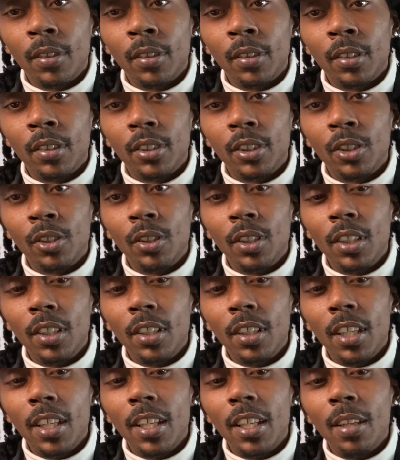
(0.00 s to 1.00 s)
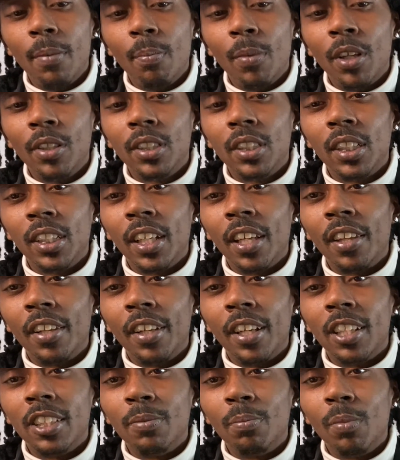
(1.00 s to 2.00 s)
So it didn't melt together
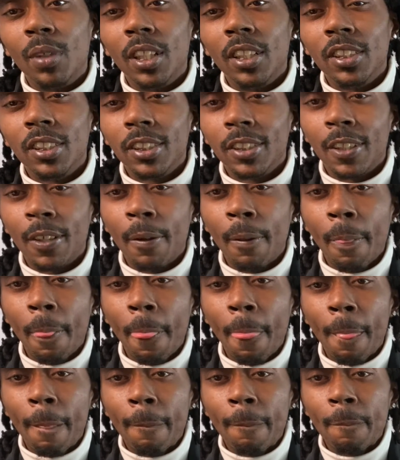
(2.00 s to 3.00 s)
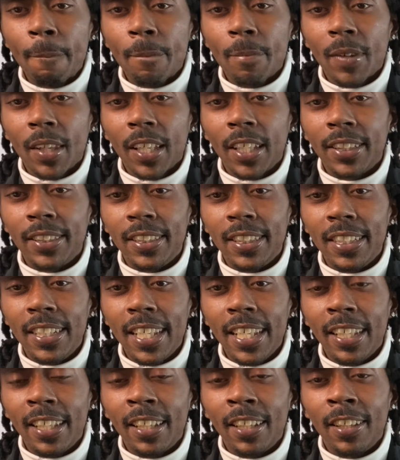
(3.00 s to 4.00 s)
as much as the
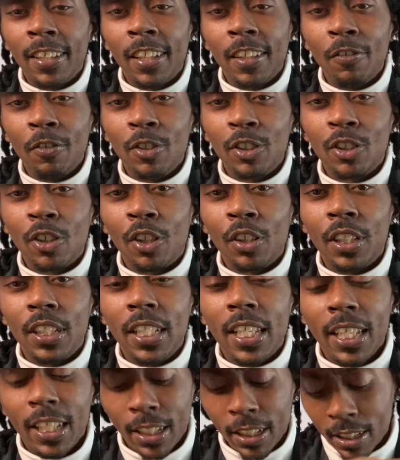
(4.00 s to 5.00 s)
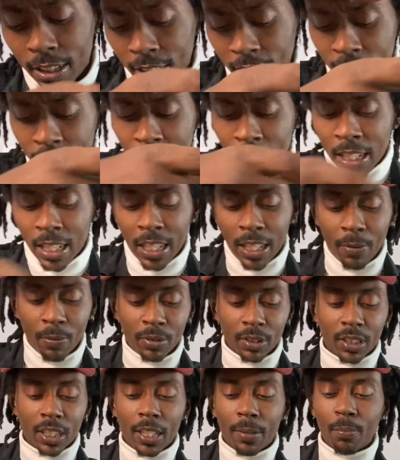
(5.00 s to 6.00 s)
Daiya. You saw the Daiya, it
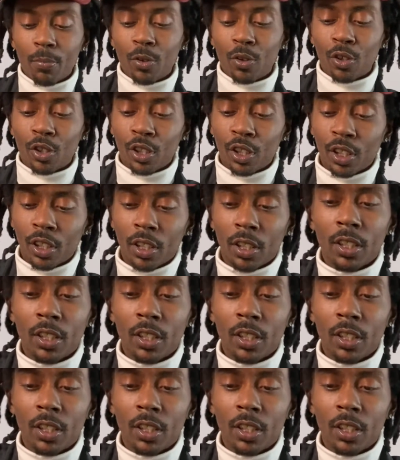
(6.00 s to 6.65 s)
was like more